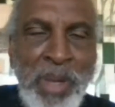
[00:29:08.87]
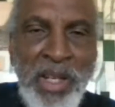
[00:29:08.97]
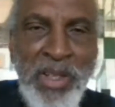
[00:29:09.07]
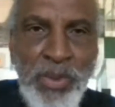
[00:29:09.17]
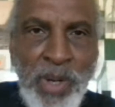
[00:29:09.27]

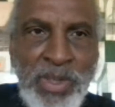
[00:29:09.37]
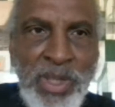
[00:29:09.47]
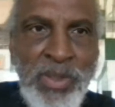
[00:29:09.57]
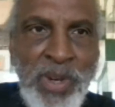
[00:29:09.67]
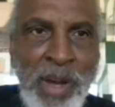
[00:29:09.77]
post-traumatic
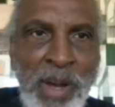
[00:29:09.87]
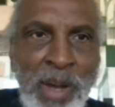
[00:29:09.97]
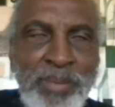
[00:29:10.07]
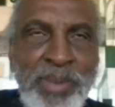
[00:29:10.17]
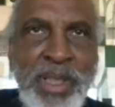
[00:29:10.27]
stress and
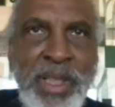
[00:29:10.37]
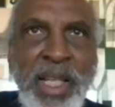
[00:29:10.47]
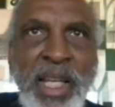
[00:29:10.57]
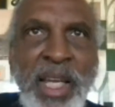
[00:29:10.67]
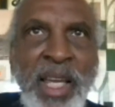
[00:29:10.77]
trauma.
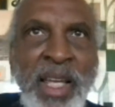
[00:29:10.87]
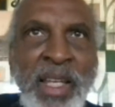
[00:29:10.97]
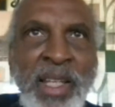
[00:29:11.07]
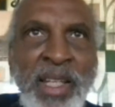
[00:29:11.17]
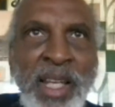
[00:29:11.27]

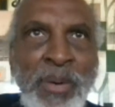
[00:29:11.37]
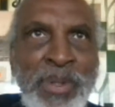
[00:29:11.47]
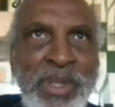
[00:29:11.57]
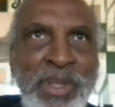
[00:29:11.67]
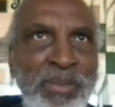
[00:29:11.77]
And
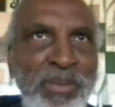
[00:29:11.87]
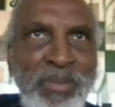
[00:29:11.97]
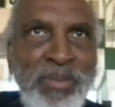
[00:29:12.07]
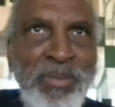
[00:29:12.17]
I was